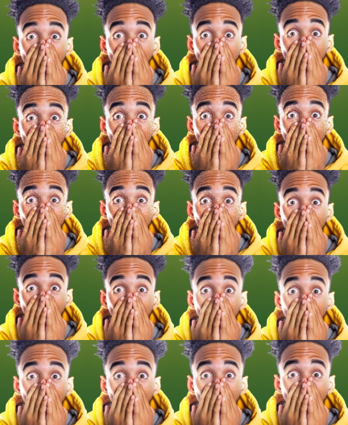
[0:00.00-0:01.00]
versus when
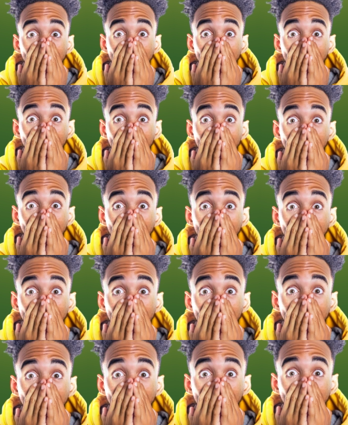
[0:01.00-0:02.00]
it is in screen,
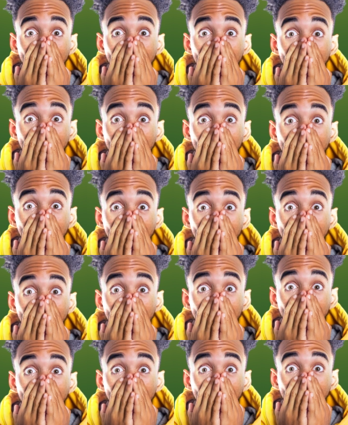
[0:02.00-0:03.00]
it's brighter.
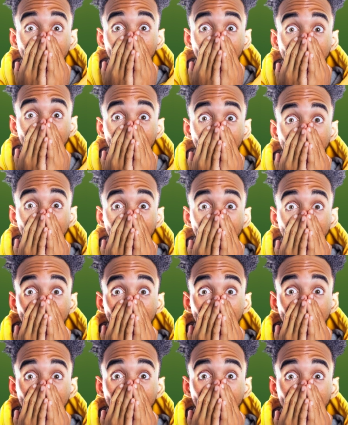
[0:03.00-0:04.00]
So
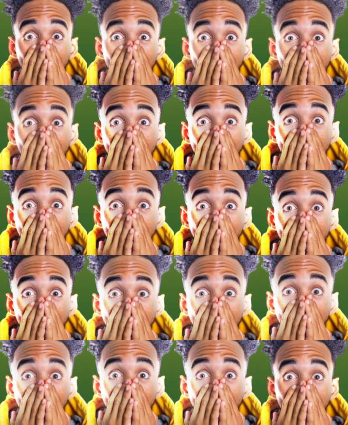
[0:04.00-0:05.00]
you can use any of
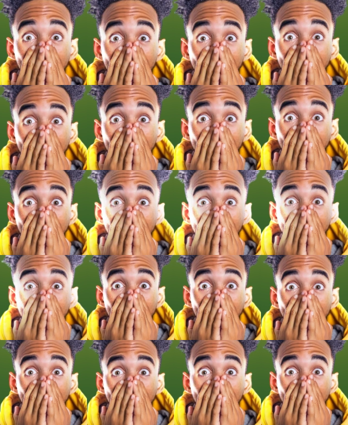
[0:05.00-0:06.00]
these
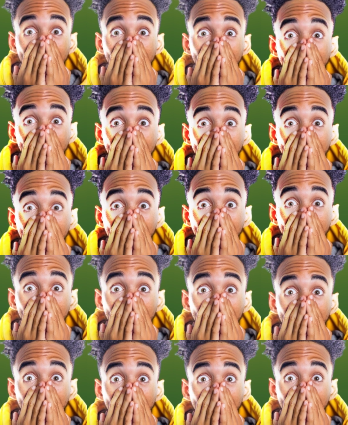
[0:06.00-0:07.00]
brightness
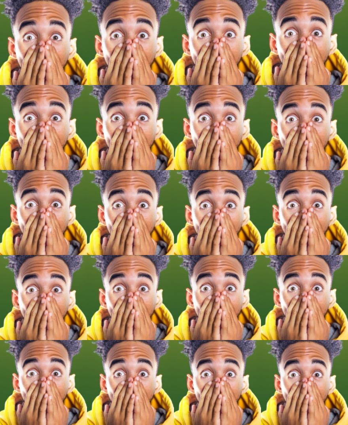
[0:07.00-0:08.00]
color modes, but
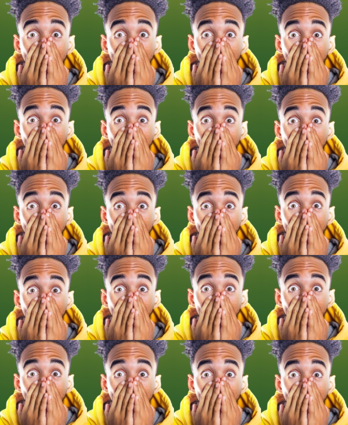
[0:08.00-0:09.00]
preferably screen.
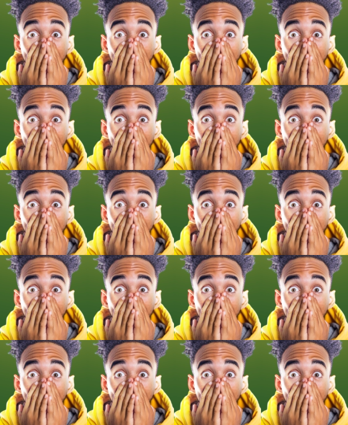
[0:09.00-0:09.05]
